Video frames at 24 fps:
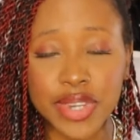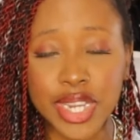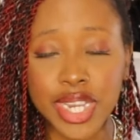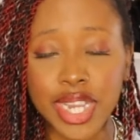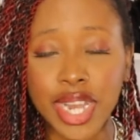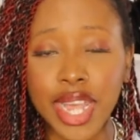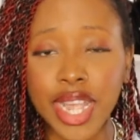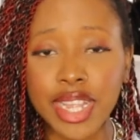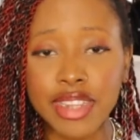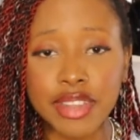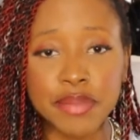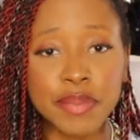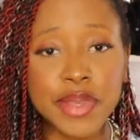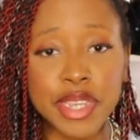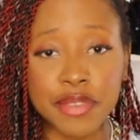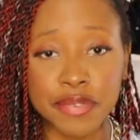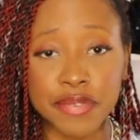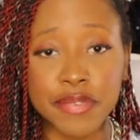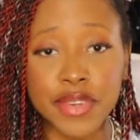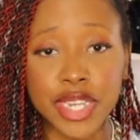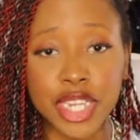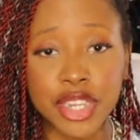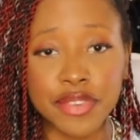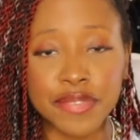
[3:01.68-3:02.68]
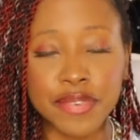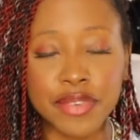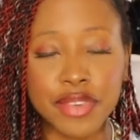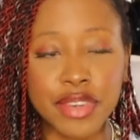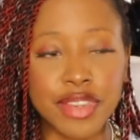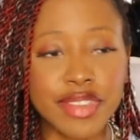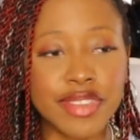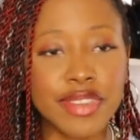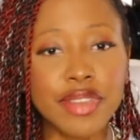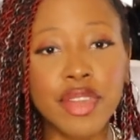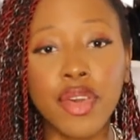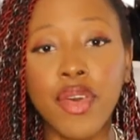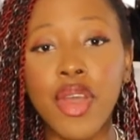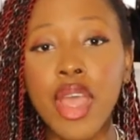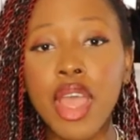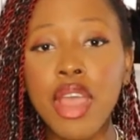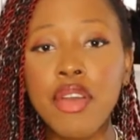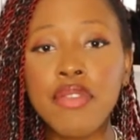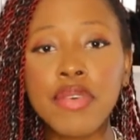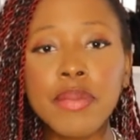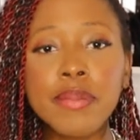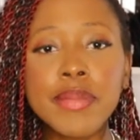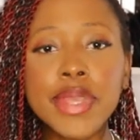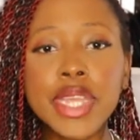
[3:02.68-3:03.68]
right? I speak French first. So
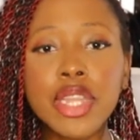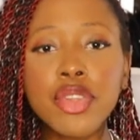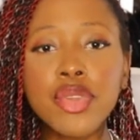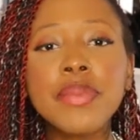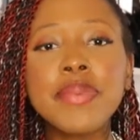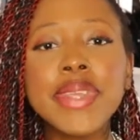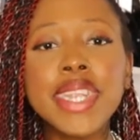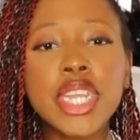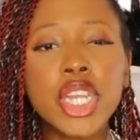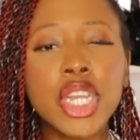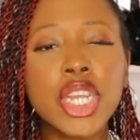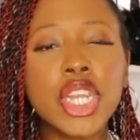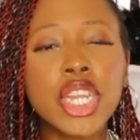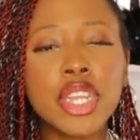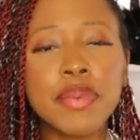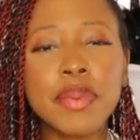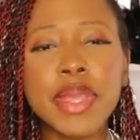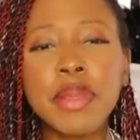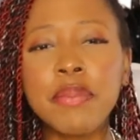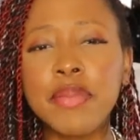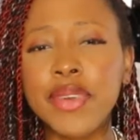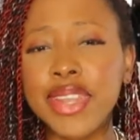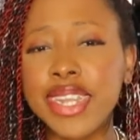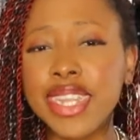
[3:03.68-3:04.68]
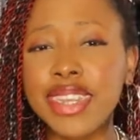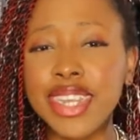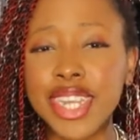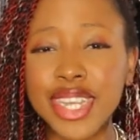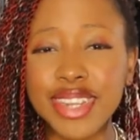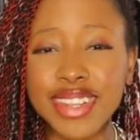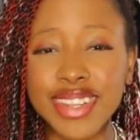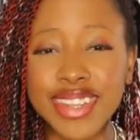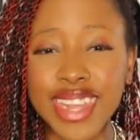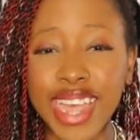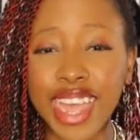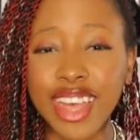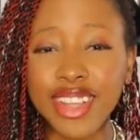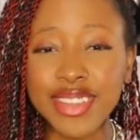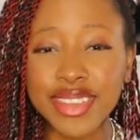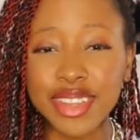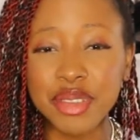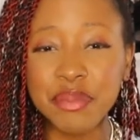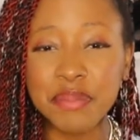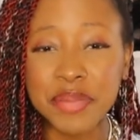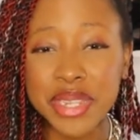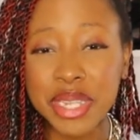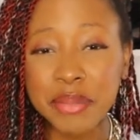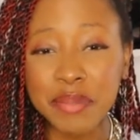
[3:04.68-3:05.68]
for me to be judged by potential
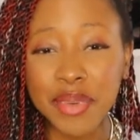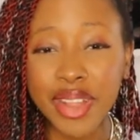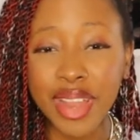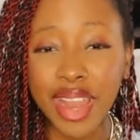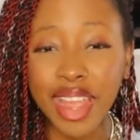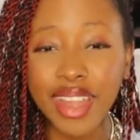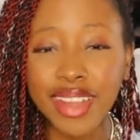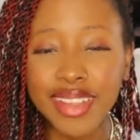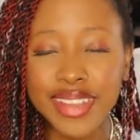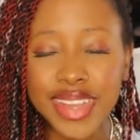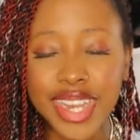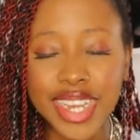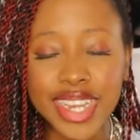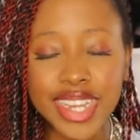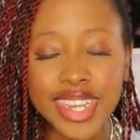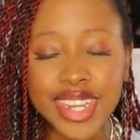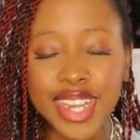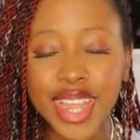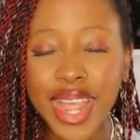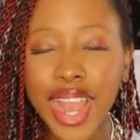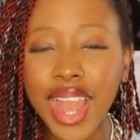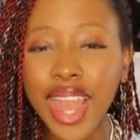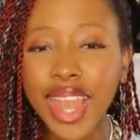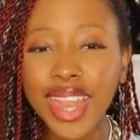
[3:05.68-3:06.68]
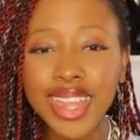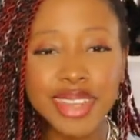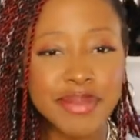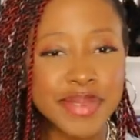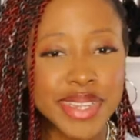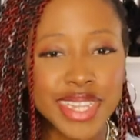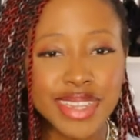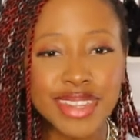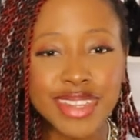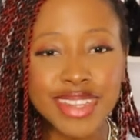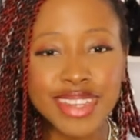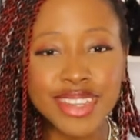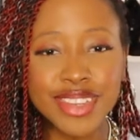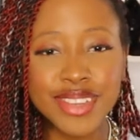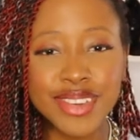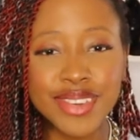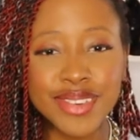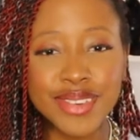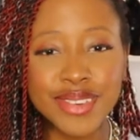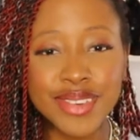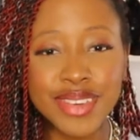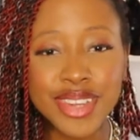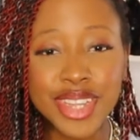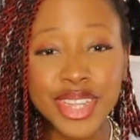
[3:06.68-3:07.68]
1,000 people out there, let me tell
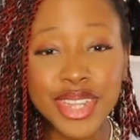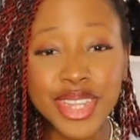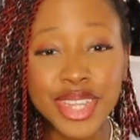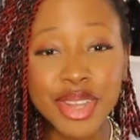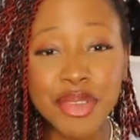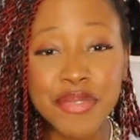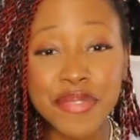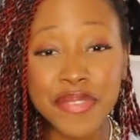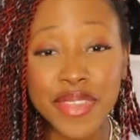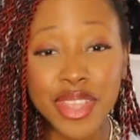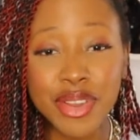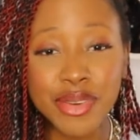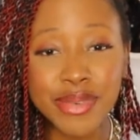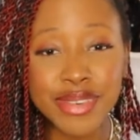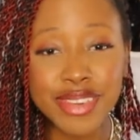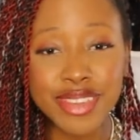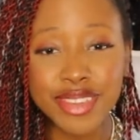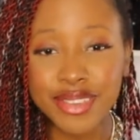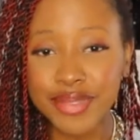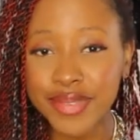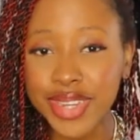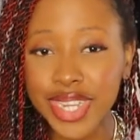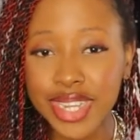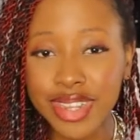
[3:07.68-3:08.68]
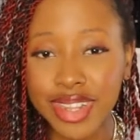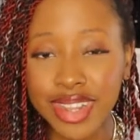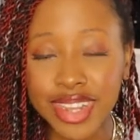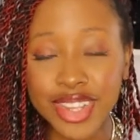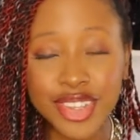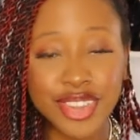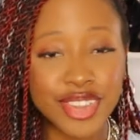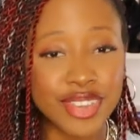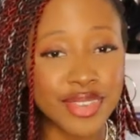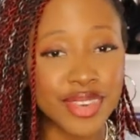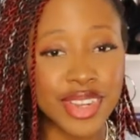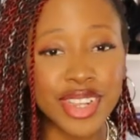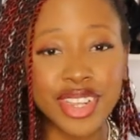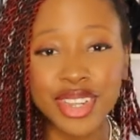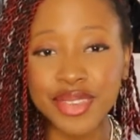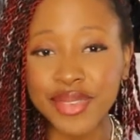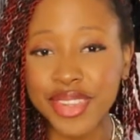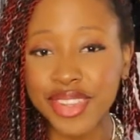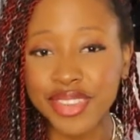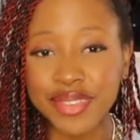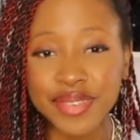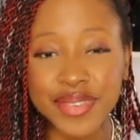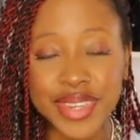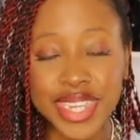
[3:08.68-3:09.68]
you, the fear was real, the struggle
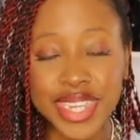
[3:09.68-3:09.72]
was